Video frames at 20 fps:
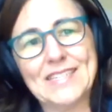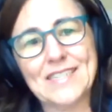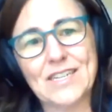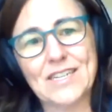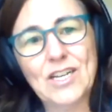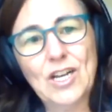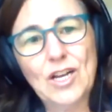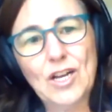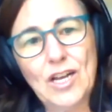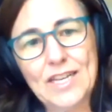as
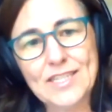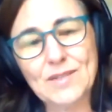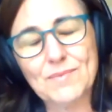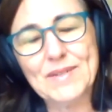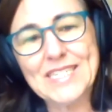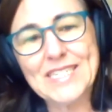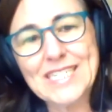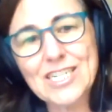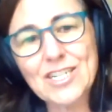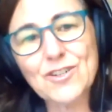a
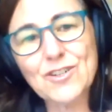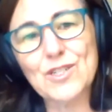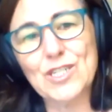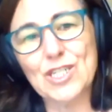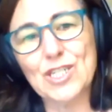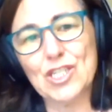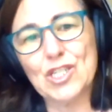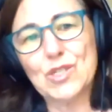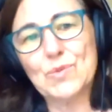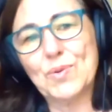
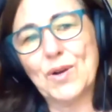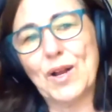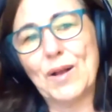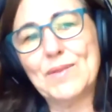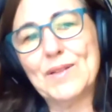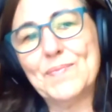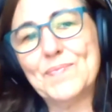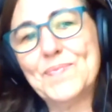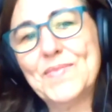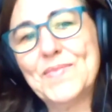materials
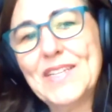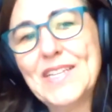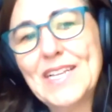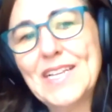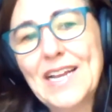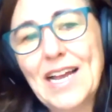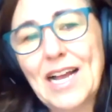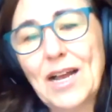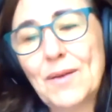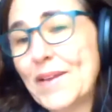problem.
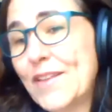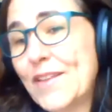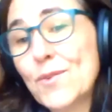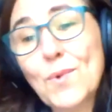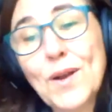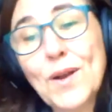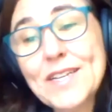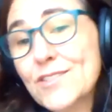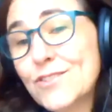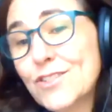And
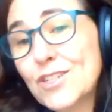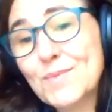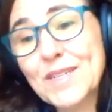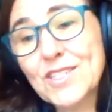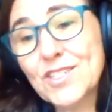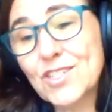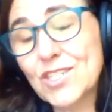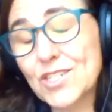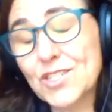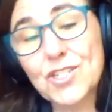the waste stream
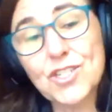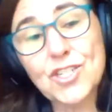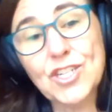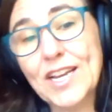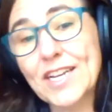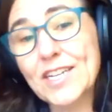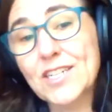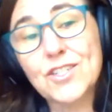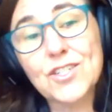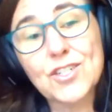has just
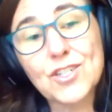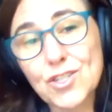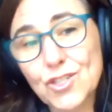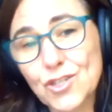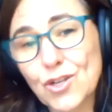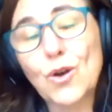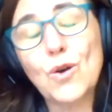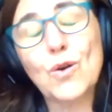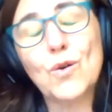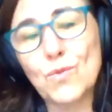changed
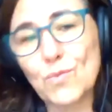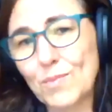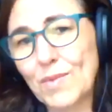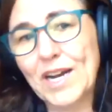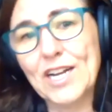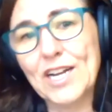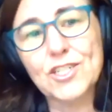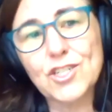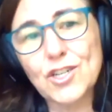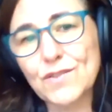so
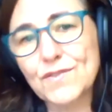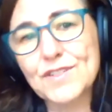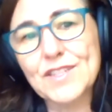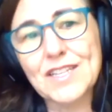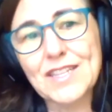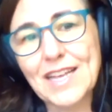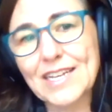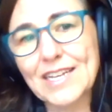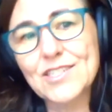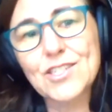much over
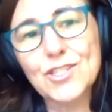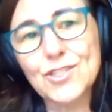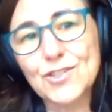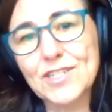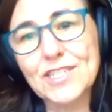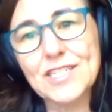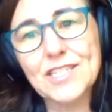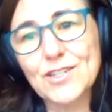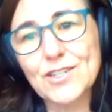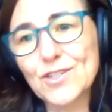the last
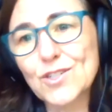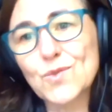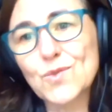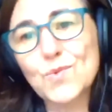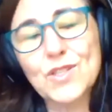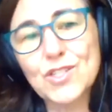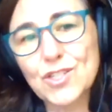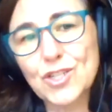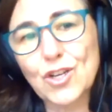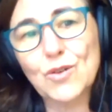30 years
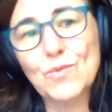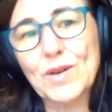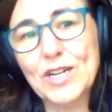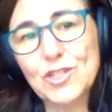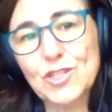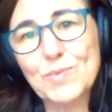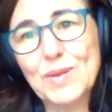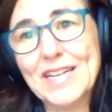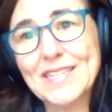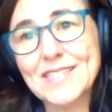with so
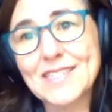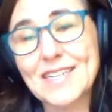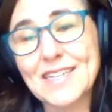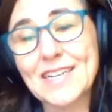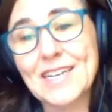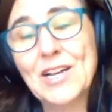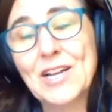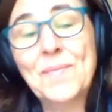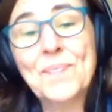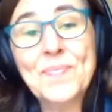much
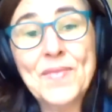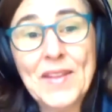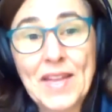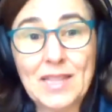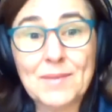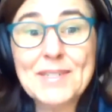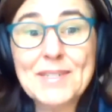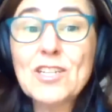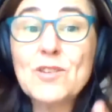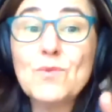plastic.
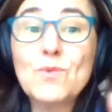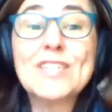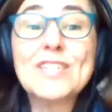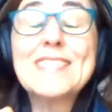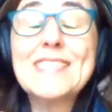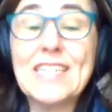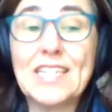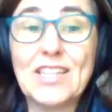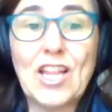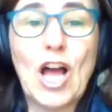Let me tell you, we're
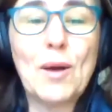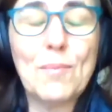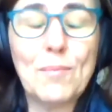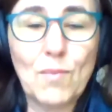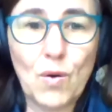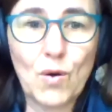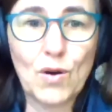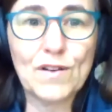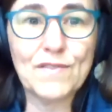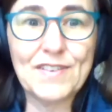going to see a
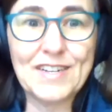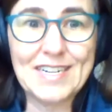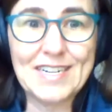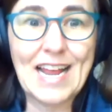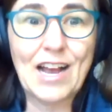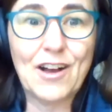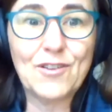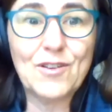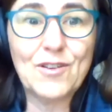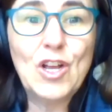lot more of it
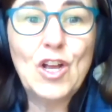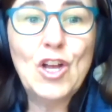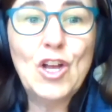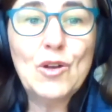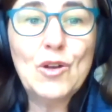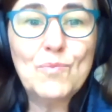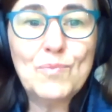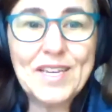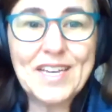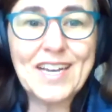now,
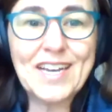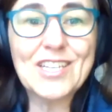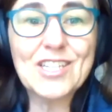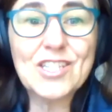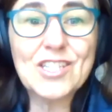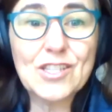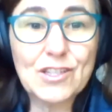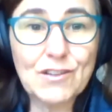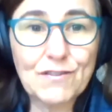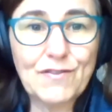
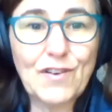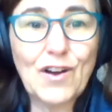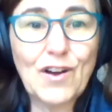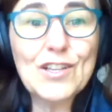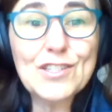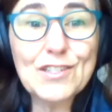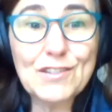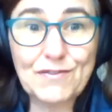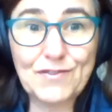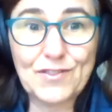because the
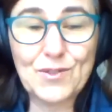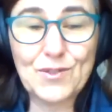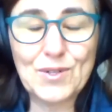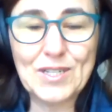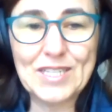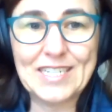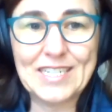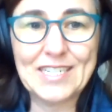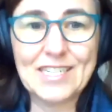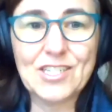fossil
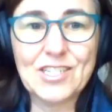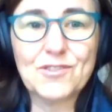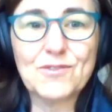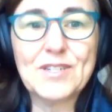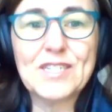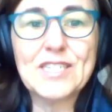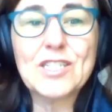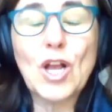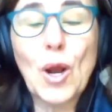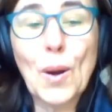fuel
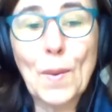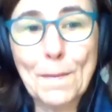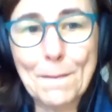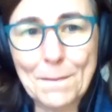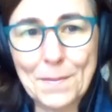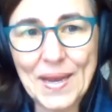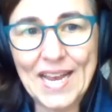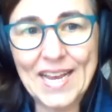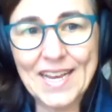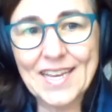industries are
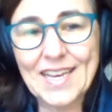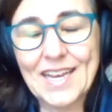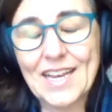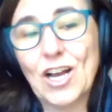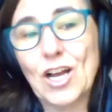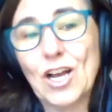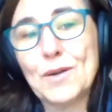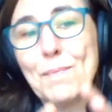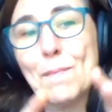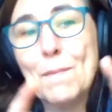
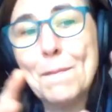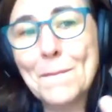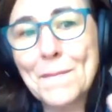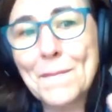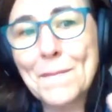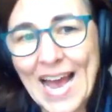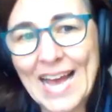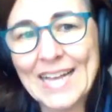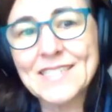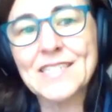banking
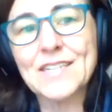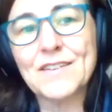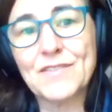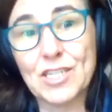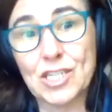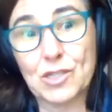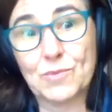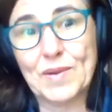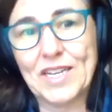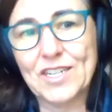on massive
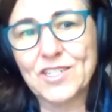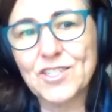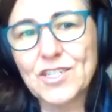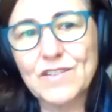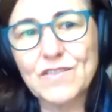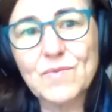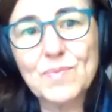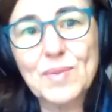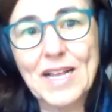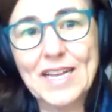
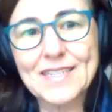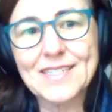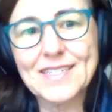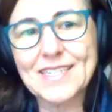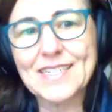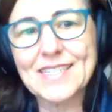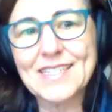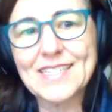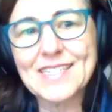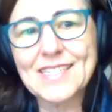expansion of
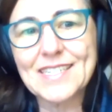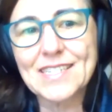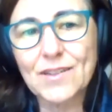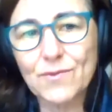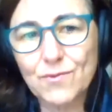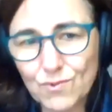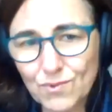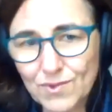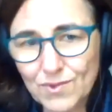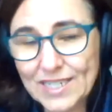plastic. This is
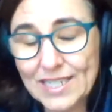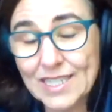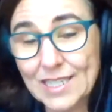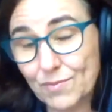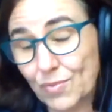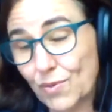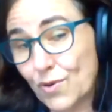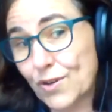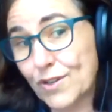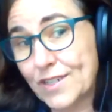a
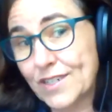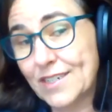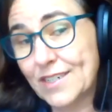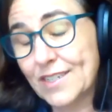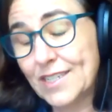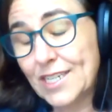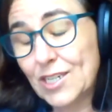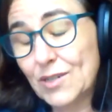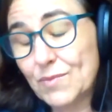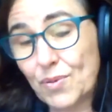really
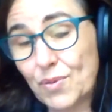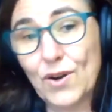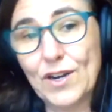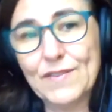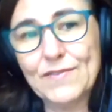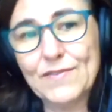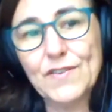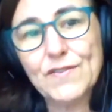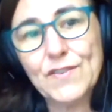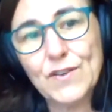important
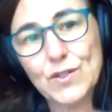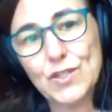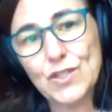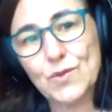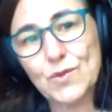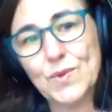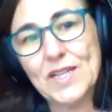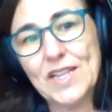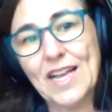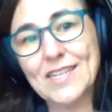point for folks
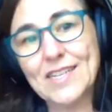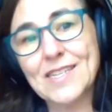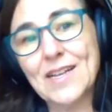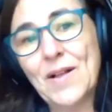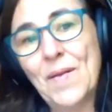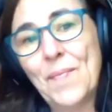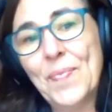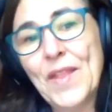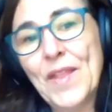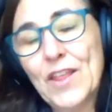to realize.
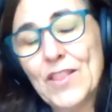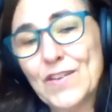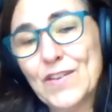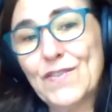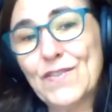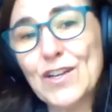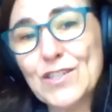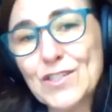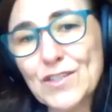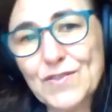
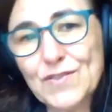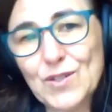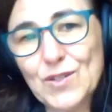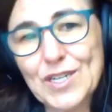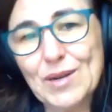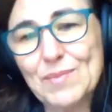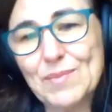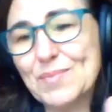The fossil fuel